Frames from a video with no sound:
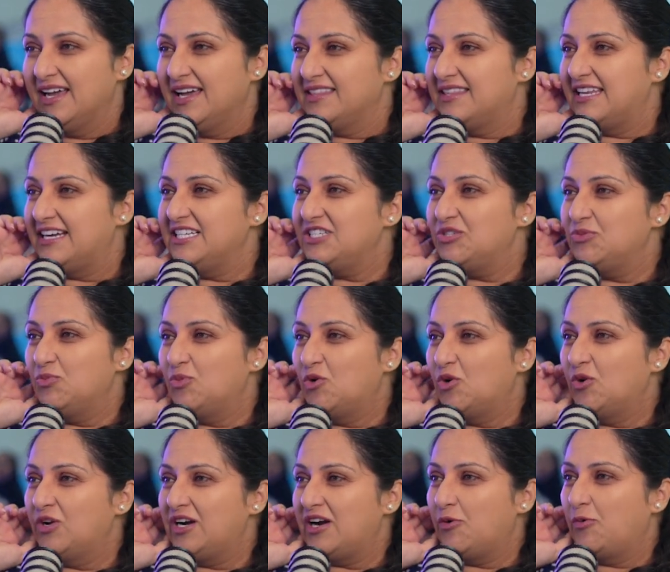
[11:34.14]
There is
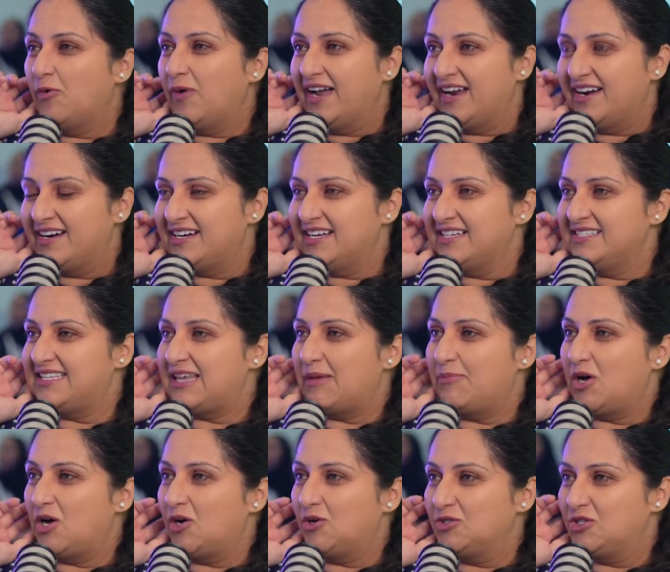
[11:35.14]
more awareness
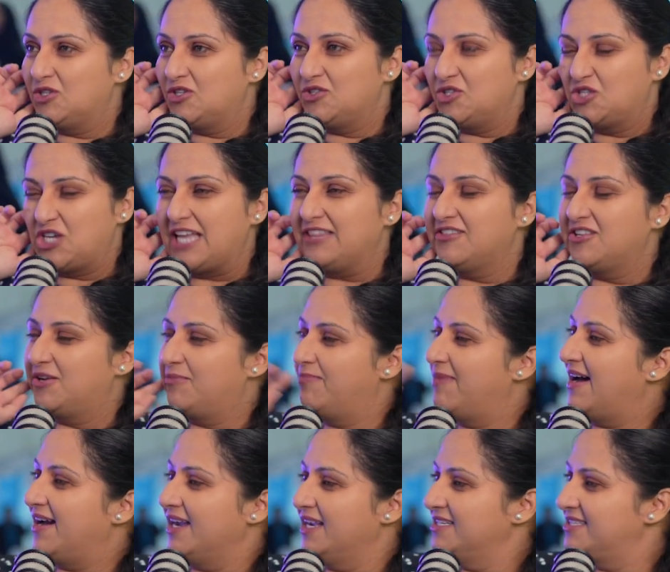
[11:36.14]
about gender
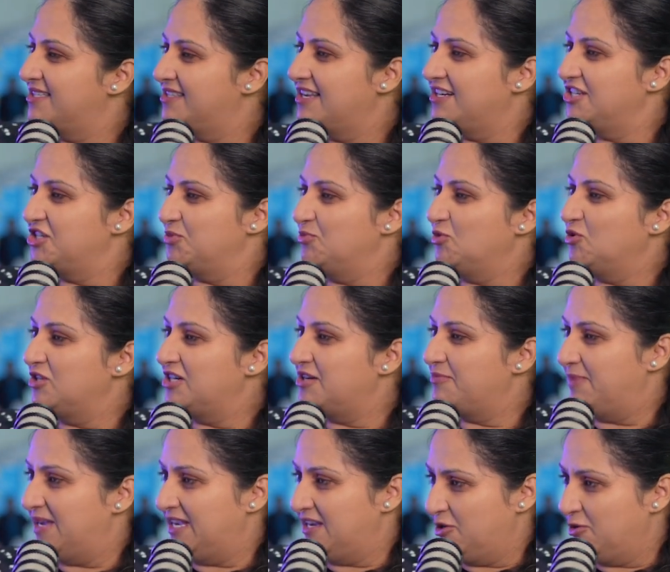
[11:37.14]
bias. There is more
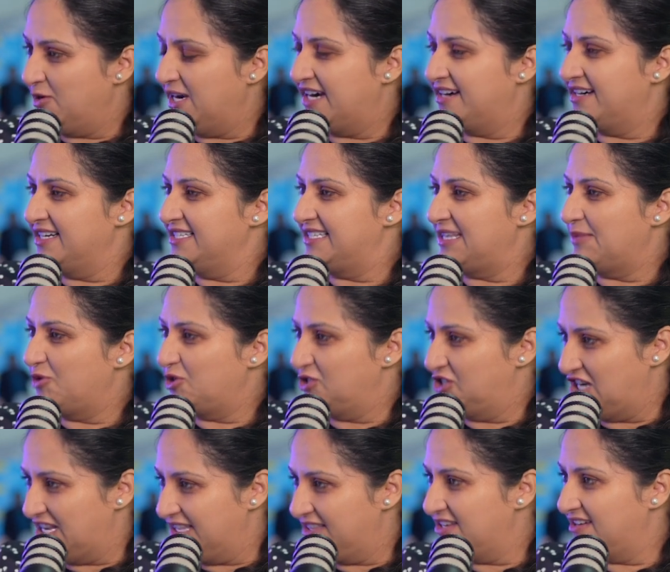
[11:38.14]
awareness about
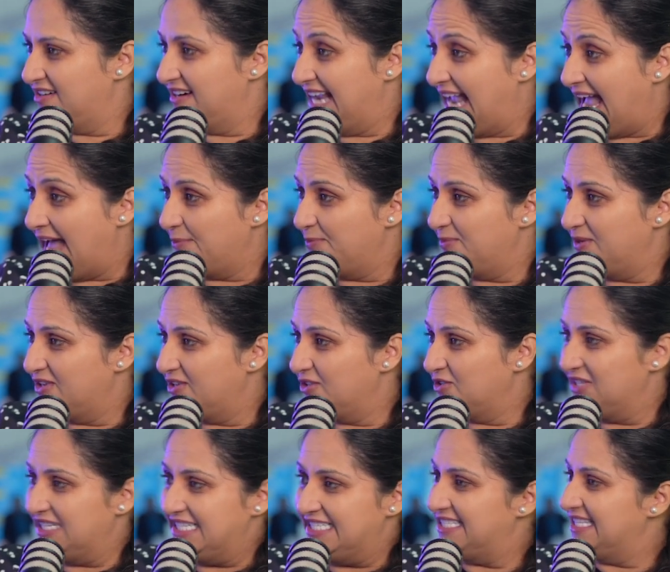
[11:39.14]
gender gap. You know,
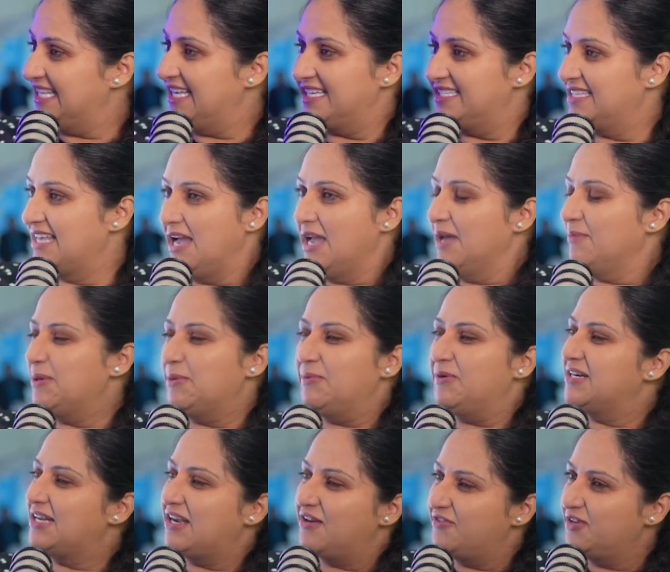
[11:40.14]
these things, people
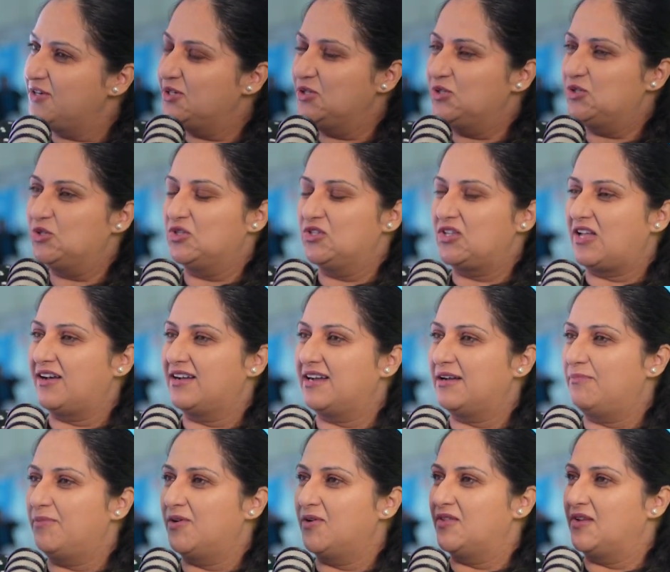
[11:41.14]
never used to talk
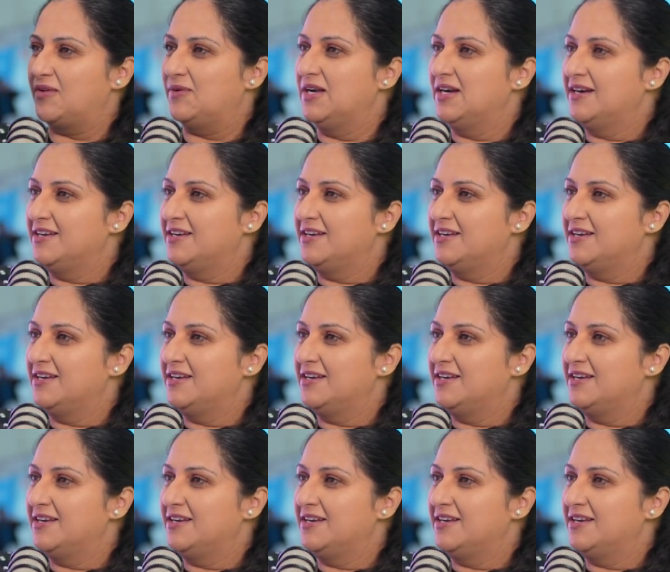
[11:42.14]
about them.